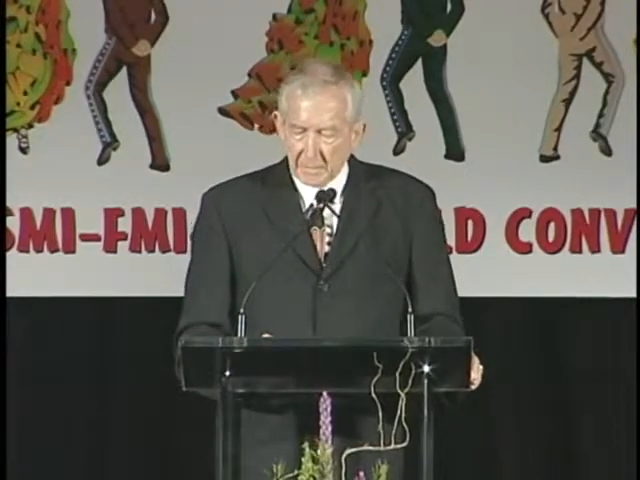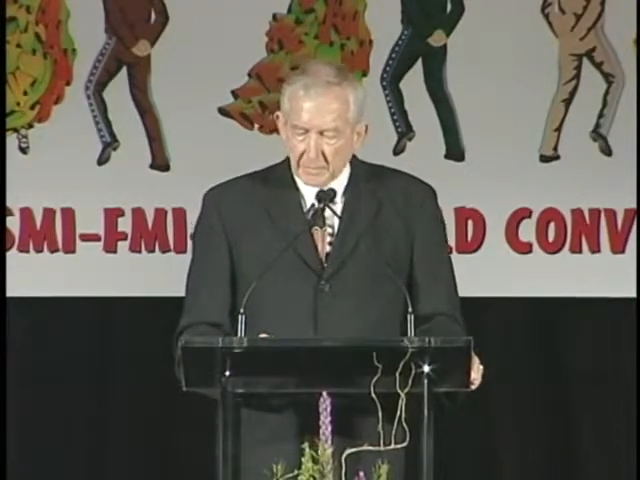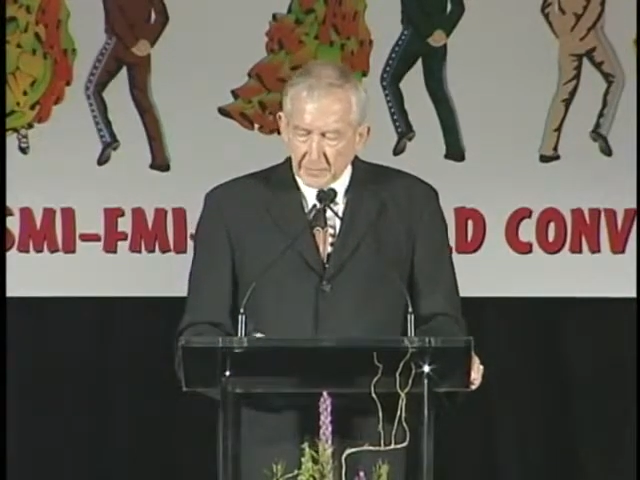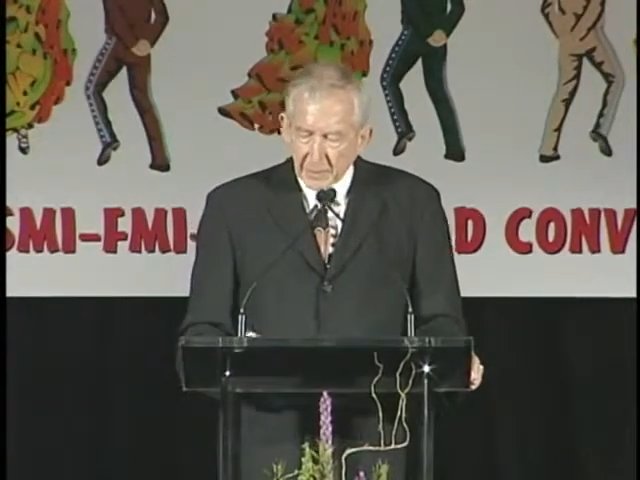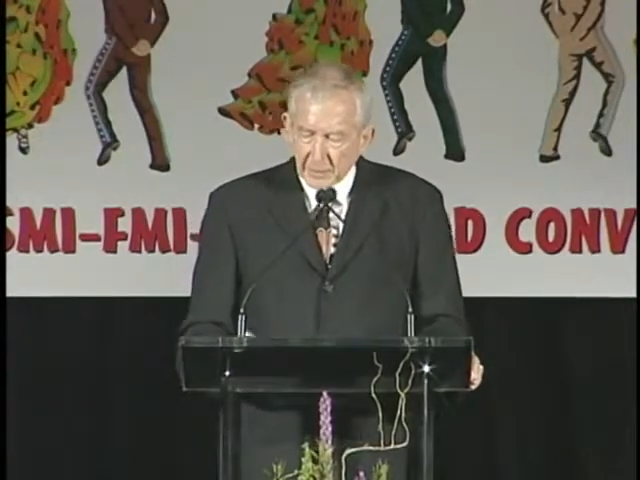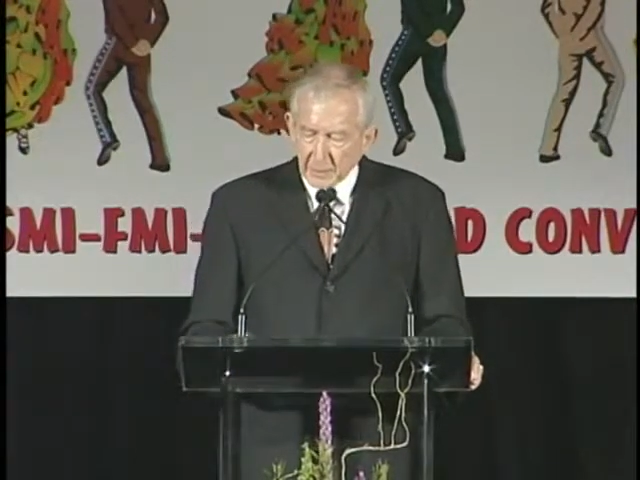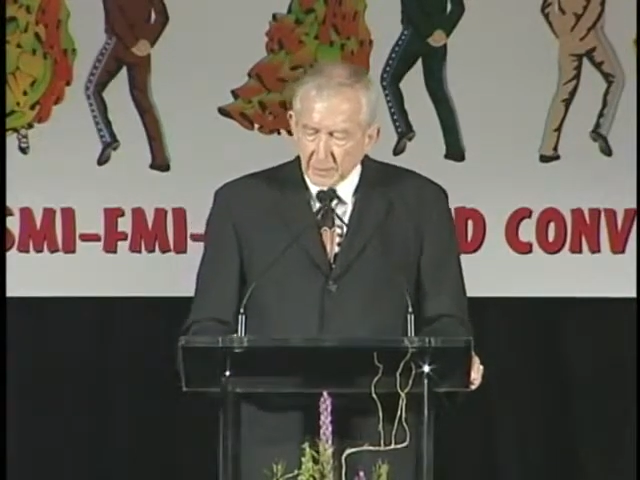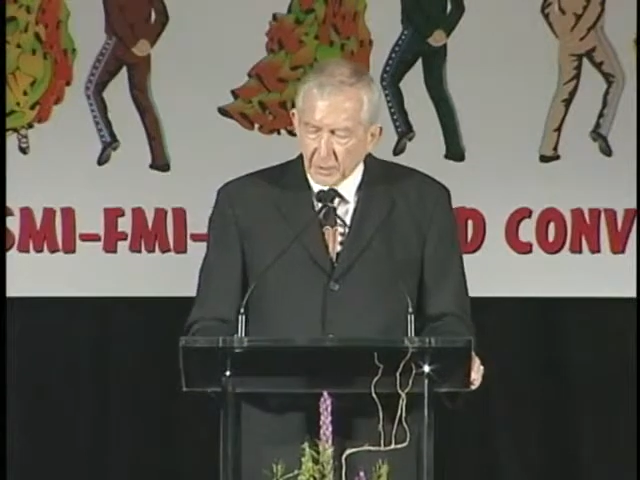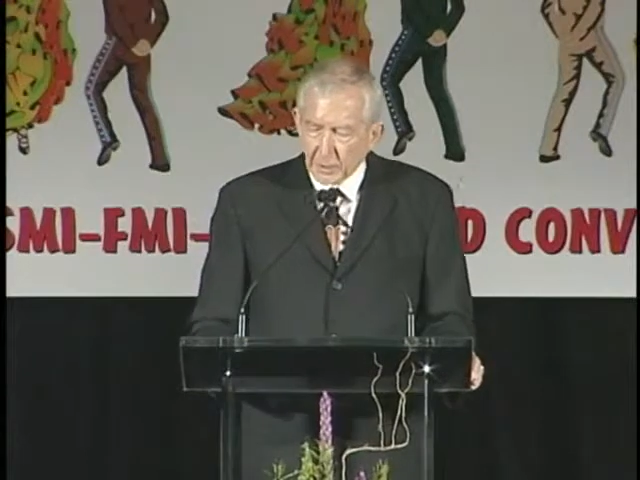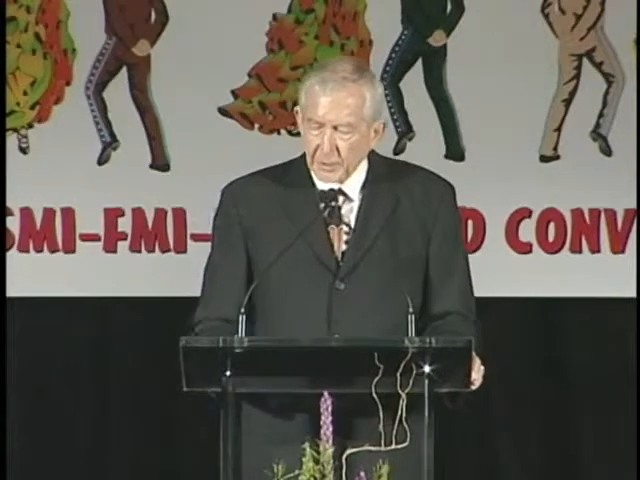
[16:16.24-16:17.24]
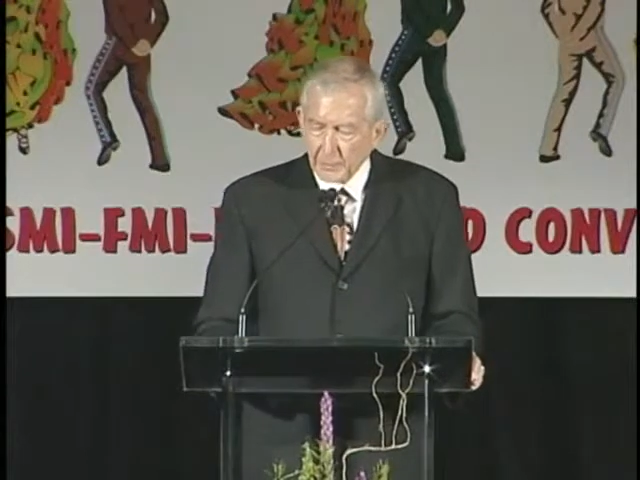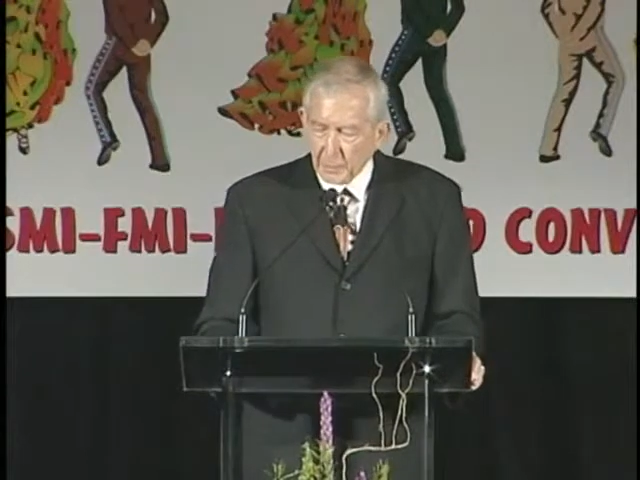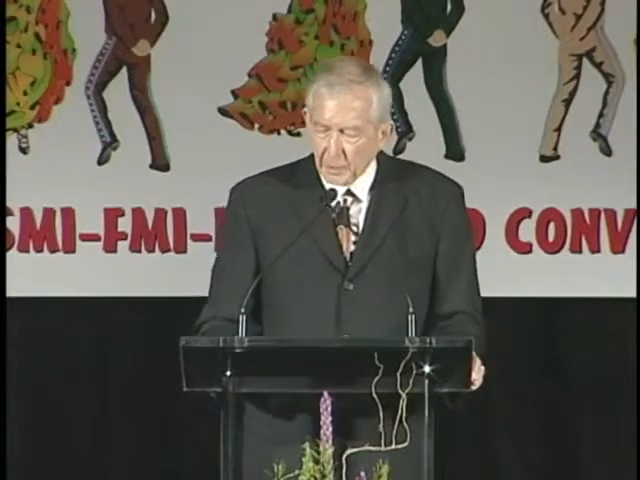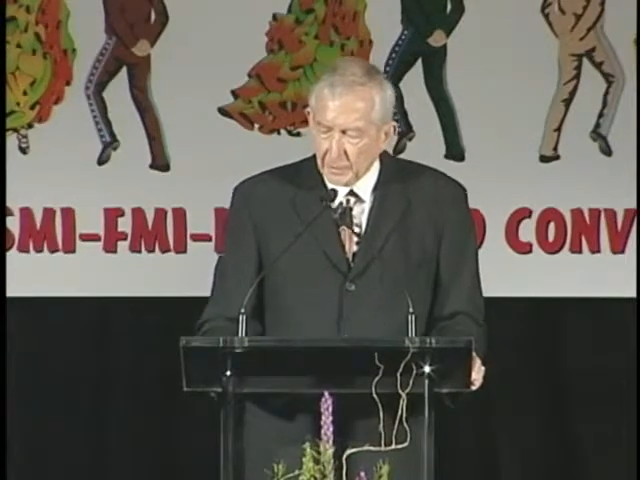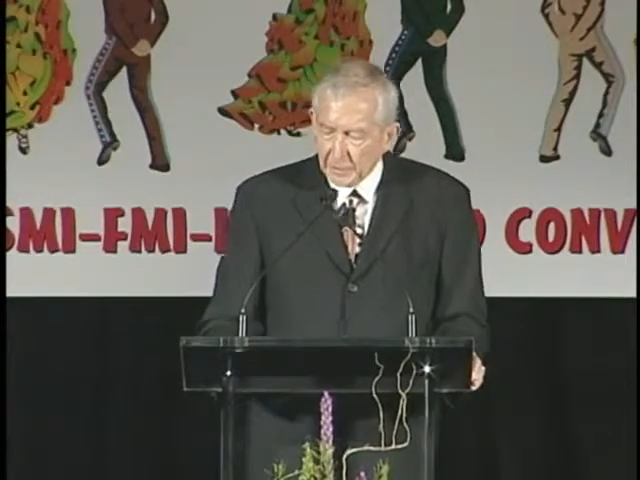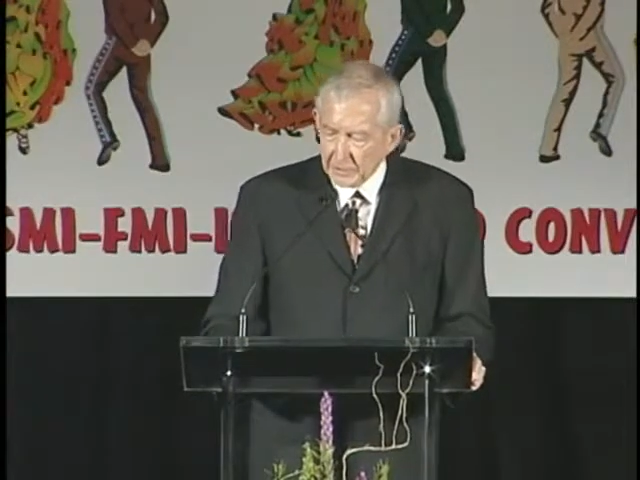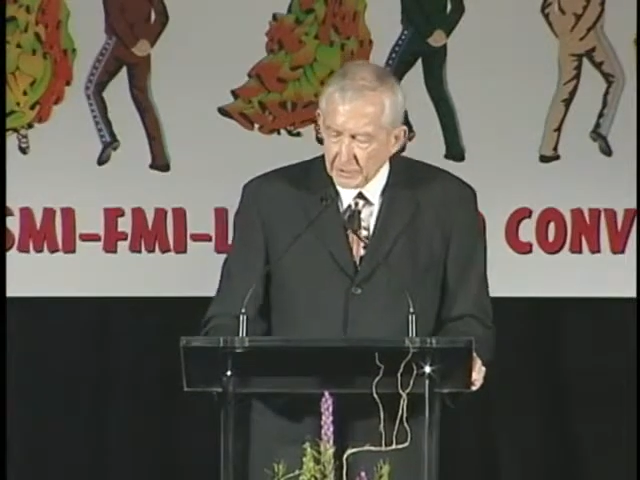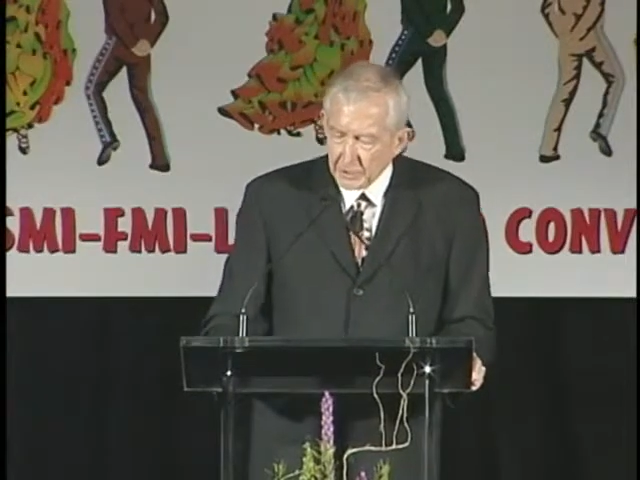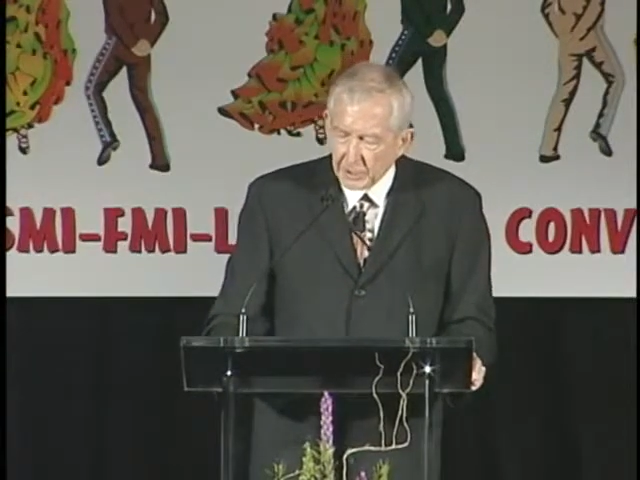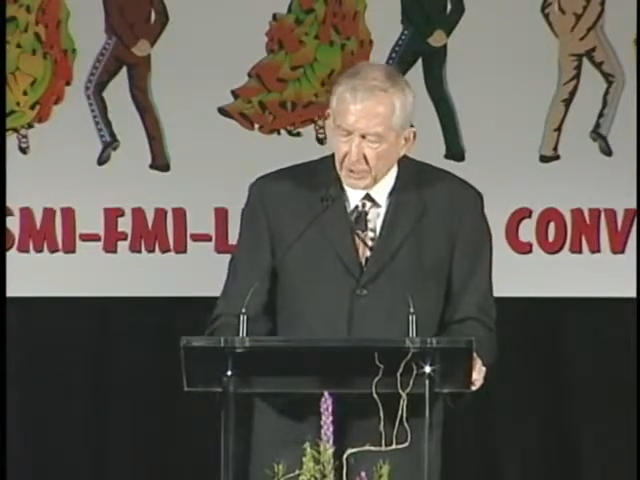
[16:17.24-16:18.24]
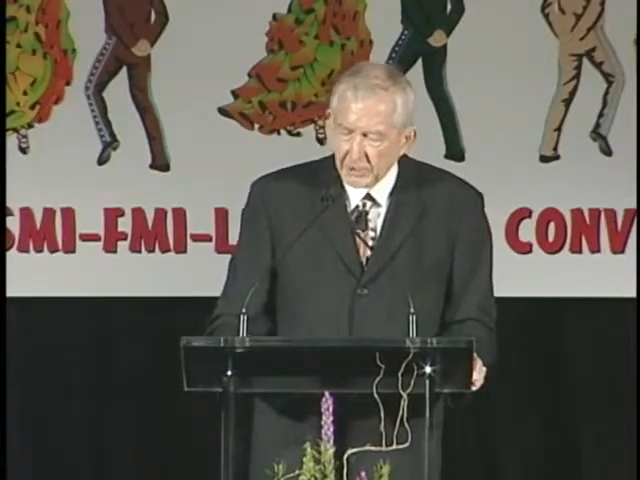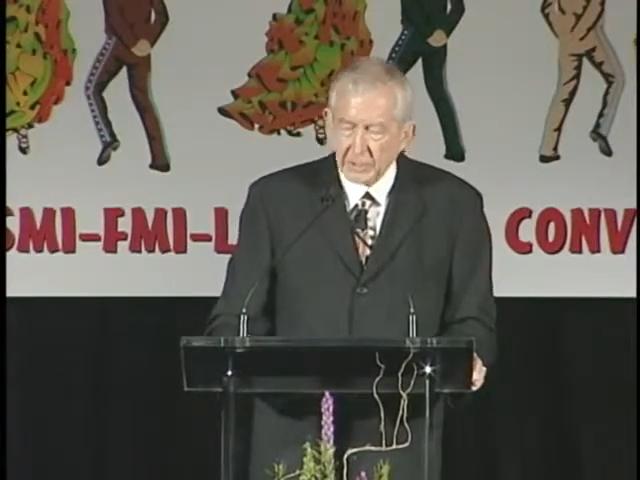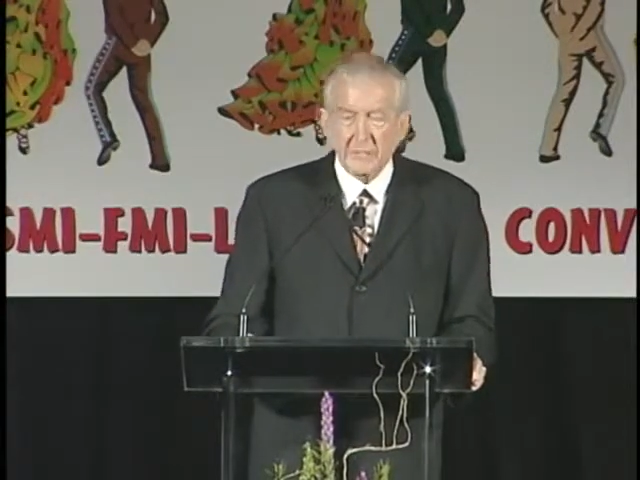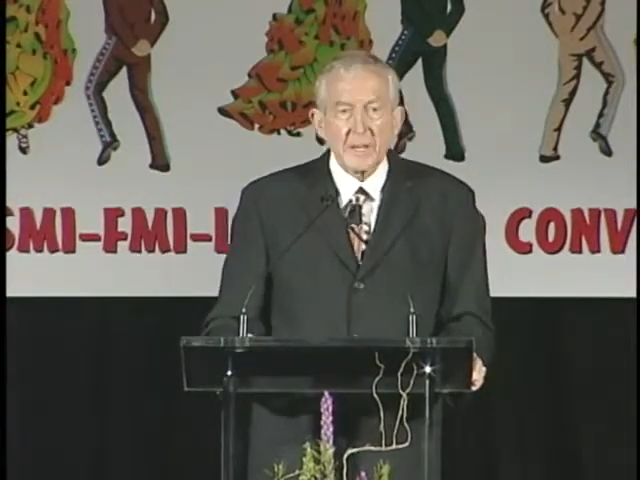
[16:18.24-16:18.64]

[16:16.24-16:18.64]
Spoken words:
This will cause permanent change of